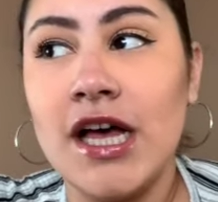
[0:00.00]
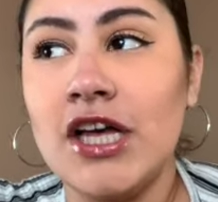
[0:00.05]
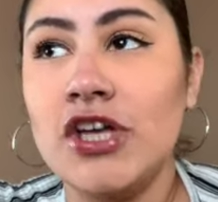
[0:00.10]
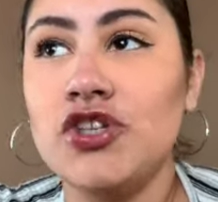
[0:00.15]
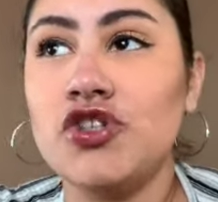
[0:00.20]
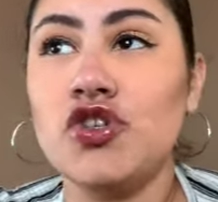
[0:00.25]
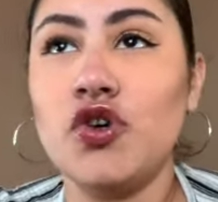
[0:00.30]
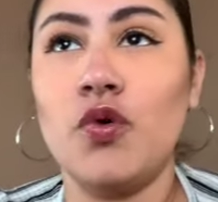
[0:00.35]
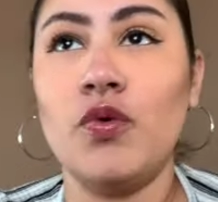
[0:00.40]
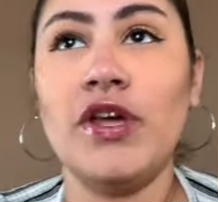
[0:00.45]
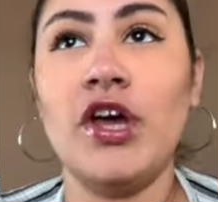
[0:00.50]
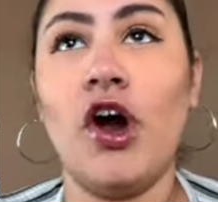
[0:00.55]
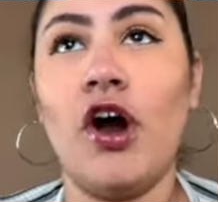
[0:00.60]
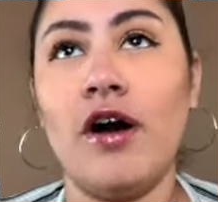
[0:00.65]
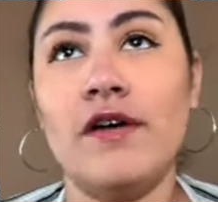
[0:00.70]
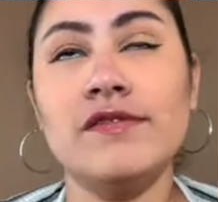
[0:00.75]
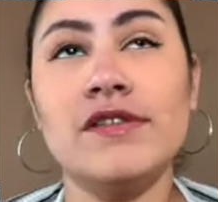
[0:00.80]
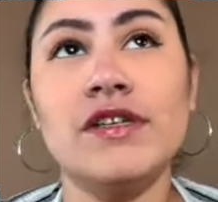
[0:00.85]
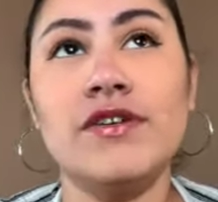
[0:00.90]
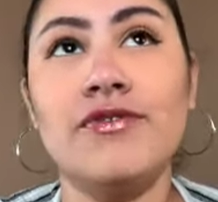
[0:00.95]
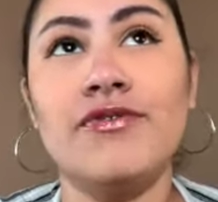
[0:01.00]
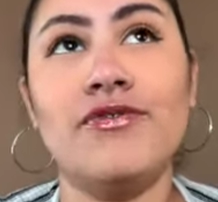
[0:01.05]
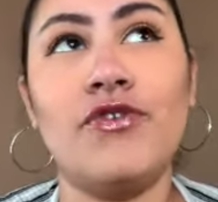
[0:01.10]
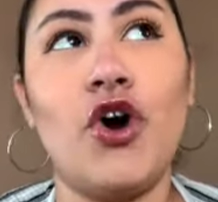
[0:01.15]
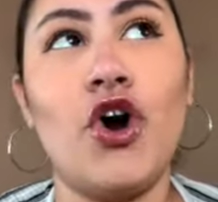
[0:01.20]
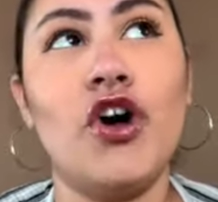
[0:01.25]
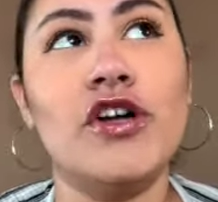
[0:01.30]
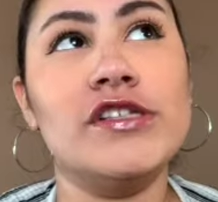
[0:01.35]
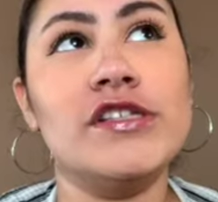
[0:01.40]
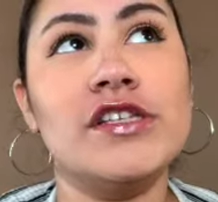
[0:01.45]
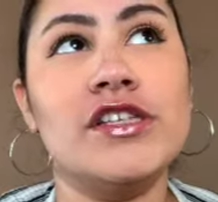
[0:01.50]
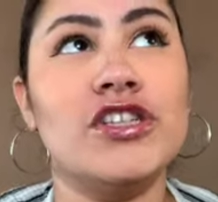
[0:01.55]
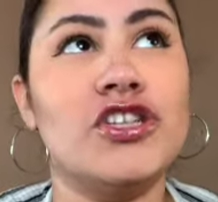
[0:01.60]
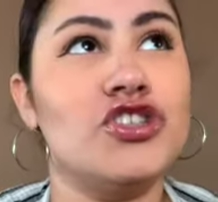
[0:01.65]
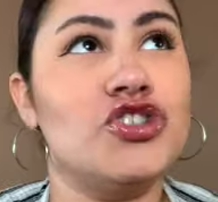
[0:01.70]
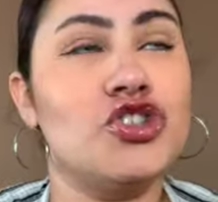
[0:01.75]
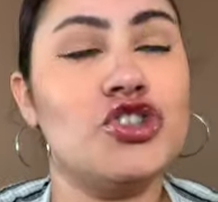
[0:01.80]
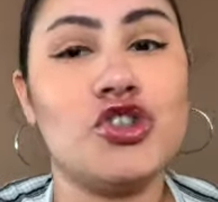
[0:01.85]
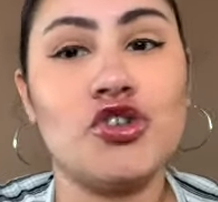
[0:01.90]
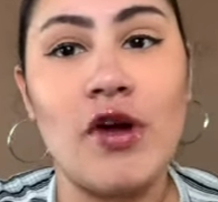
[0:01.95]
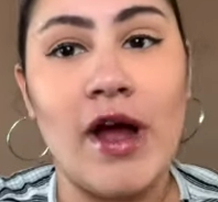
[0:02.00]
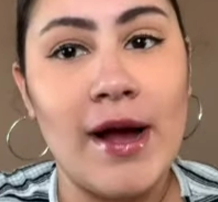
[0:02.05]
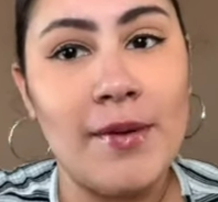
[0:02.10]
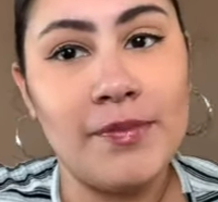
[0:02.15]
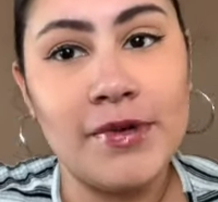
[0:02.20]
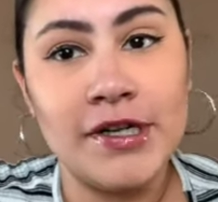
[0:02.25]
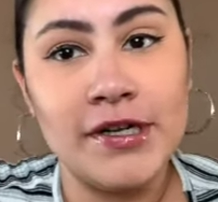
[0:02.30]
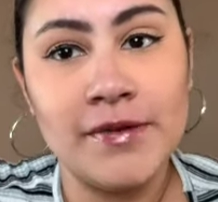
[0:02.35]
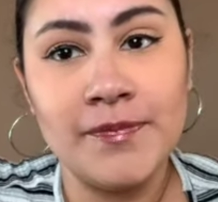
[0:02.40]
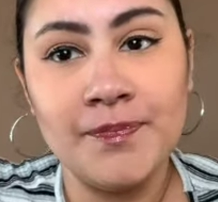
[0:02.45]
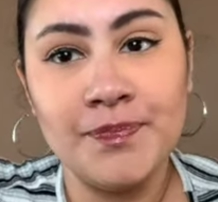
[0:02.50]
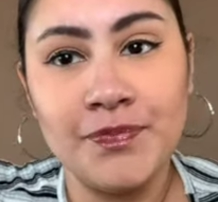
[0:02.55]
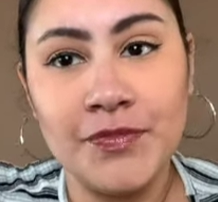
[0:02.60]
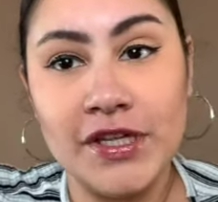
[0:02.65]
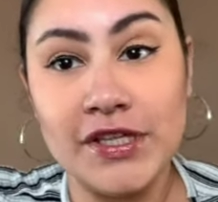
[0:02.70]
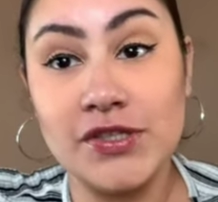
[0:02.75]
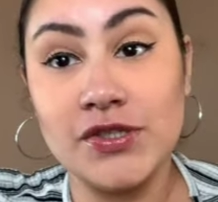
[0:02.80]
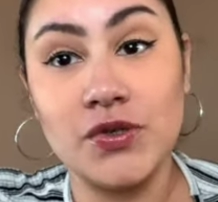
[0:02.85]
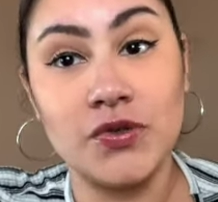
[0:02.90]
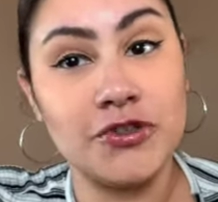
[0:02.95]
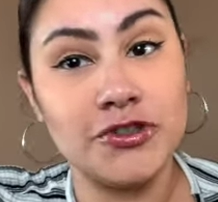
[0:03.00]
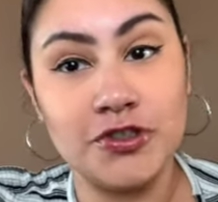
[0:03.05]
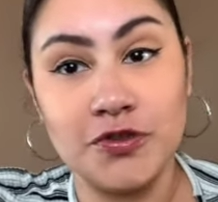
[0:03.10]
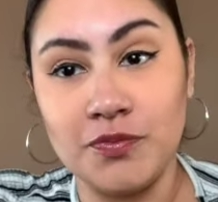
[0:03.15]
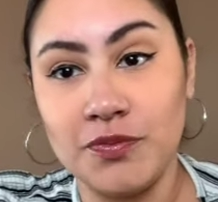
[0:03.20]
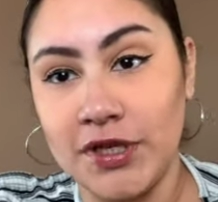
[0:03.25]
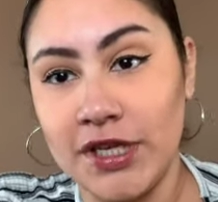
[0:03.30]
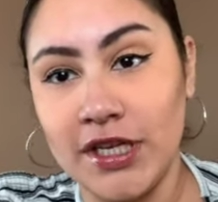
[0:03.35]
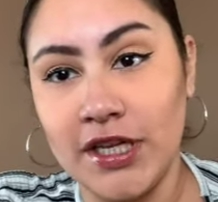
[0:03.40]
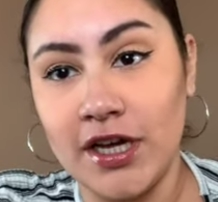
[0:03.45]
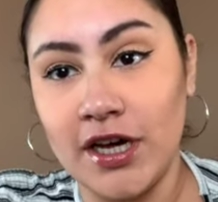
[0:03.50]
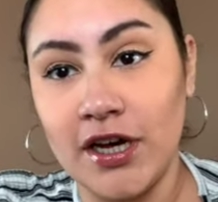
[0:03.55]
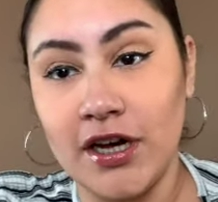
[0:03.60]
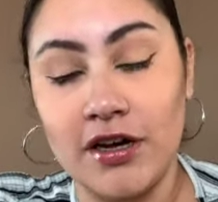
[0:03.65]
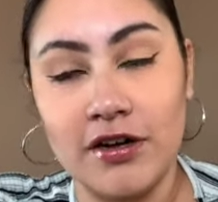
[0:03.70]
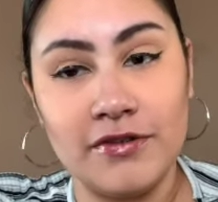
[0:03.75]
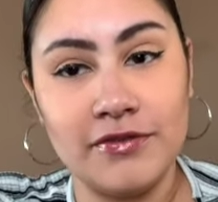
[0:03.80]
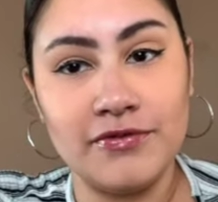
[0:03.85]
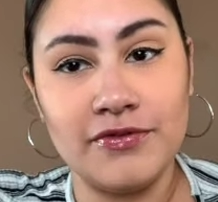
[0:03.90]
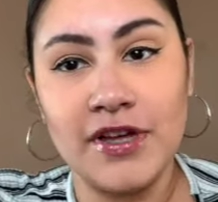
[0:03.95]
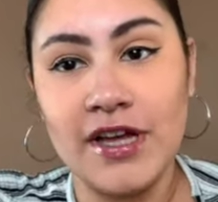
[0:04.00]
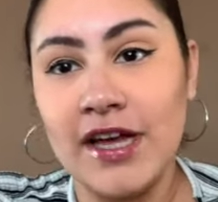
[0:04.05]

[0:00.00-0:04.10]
So we often fall into the trap in social media of